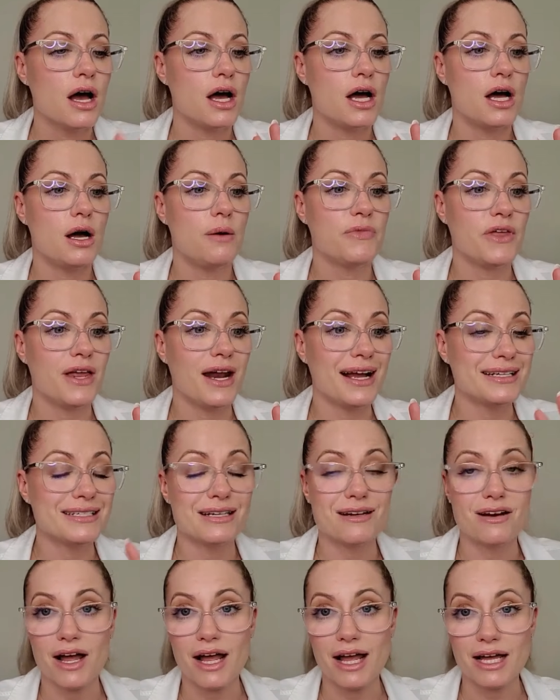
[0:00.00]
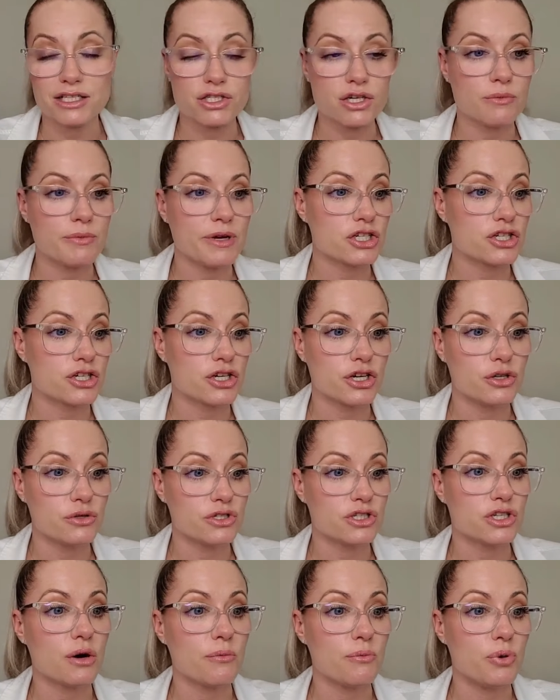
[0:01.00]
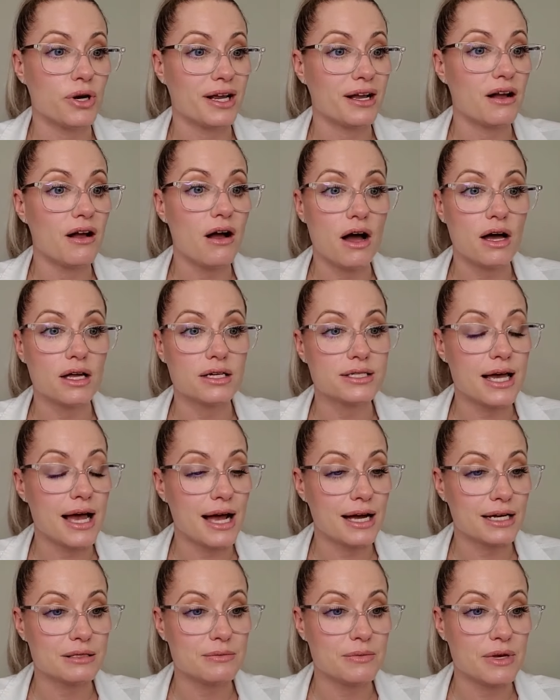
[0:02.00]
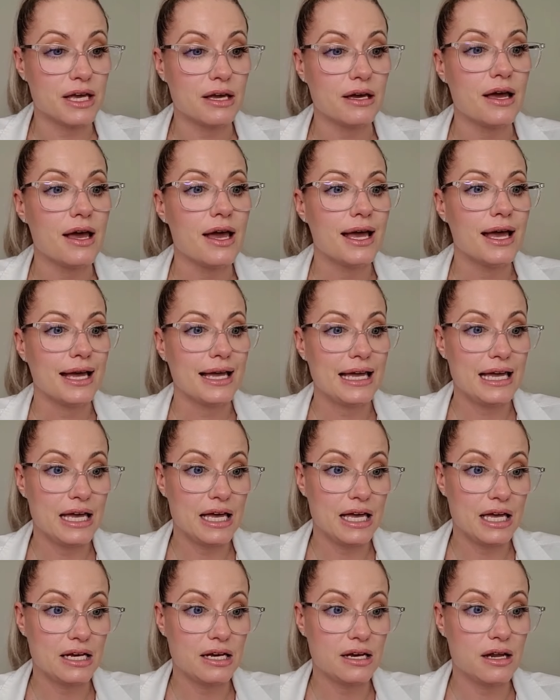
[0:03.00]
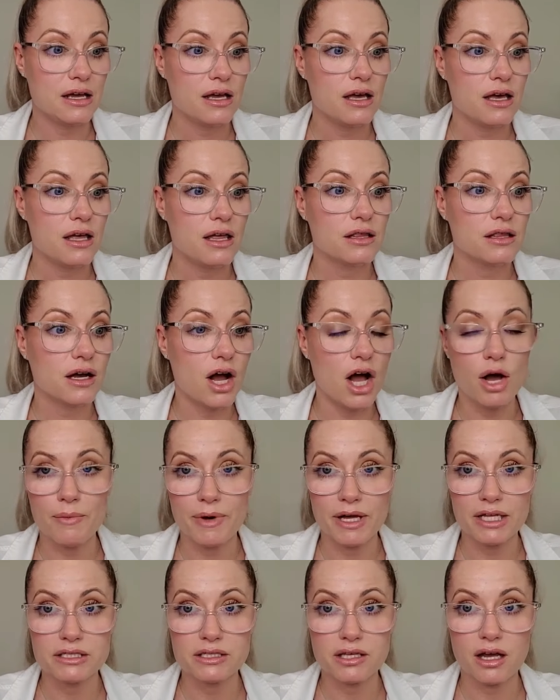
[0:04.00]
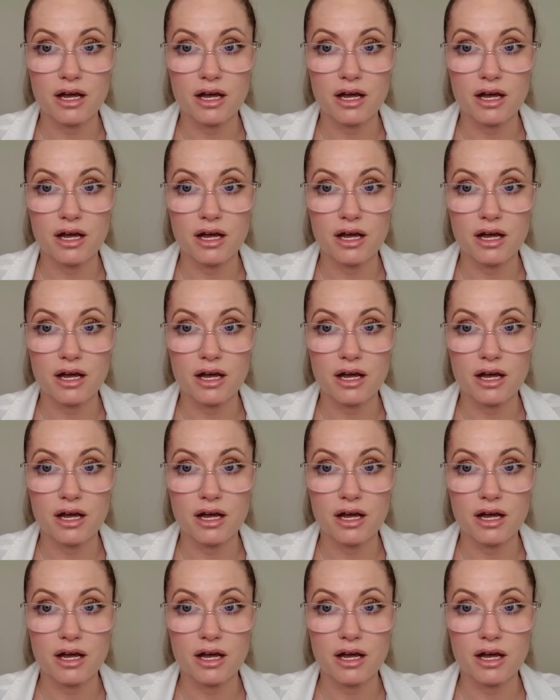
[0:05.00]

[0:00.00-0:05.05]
um, that I did not answer, make sure you start putting contact me in the comments